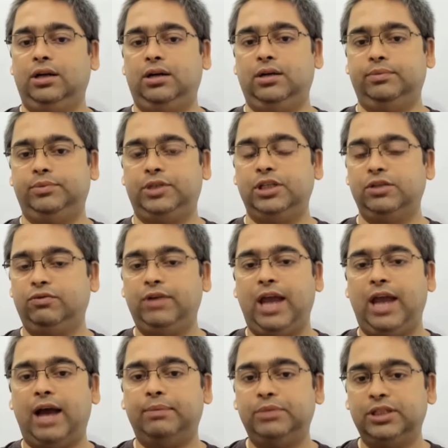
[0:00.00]
Since we
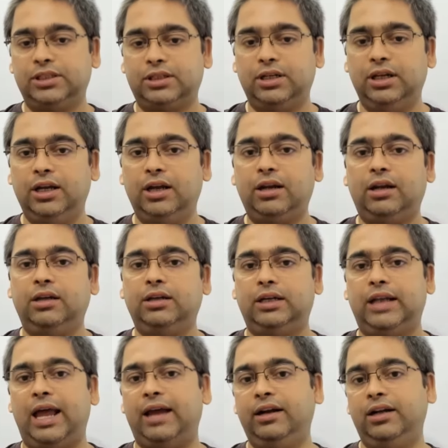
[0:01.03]
have this
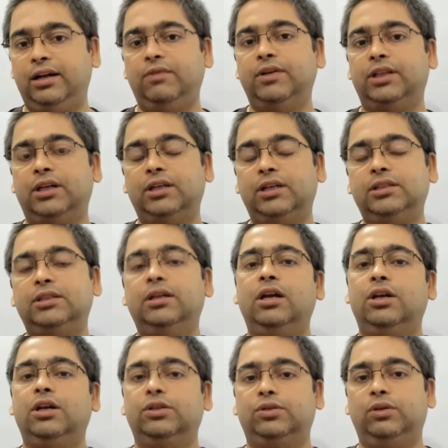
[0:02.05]
clarity with us,
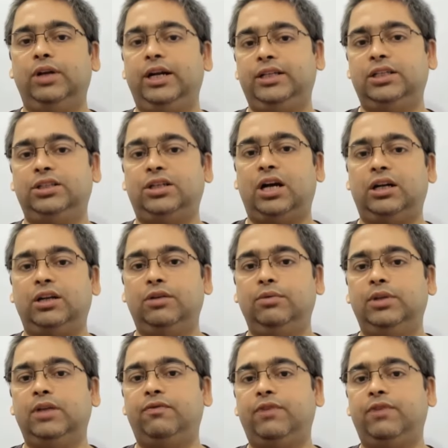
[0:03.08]
so let's start it
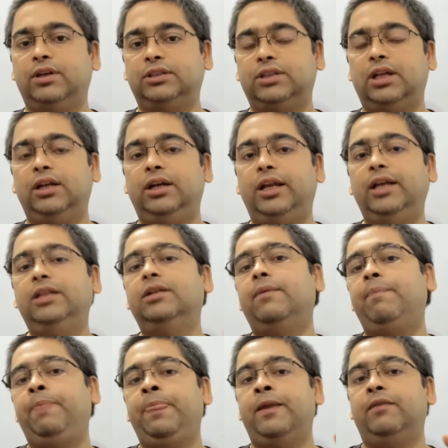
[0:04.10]
with the functionalities.
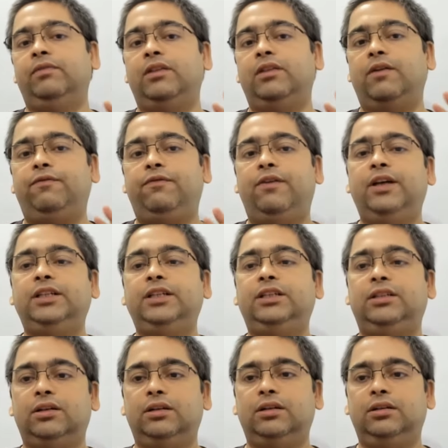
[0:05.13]
The first
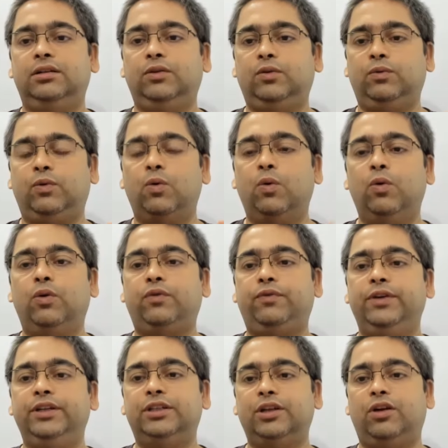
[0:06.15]
core
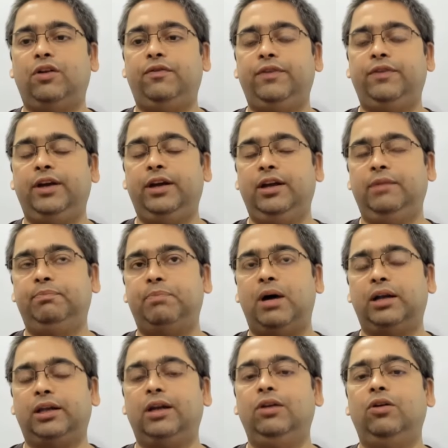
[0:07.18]
feature of a
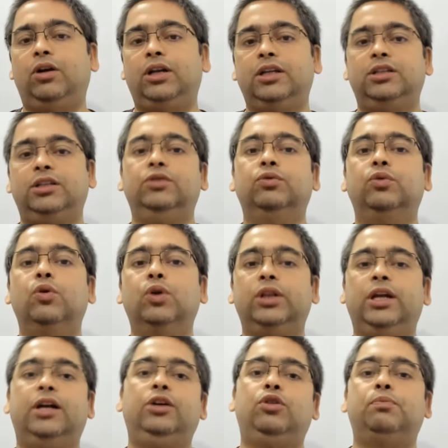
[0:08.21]
parking lot is you go
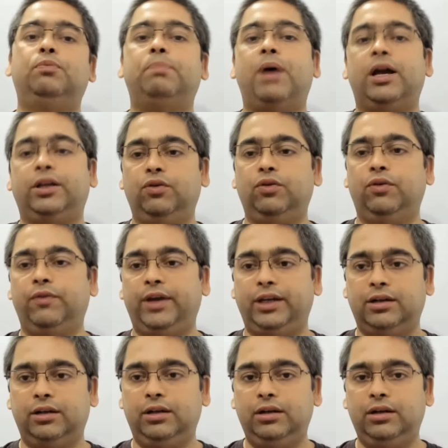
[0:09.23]
there to park your vehicle.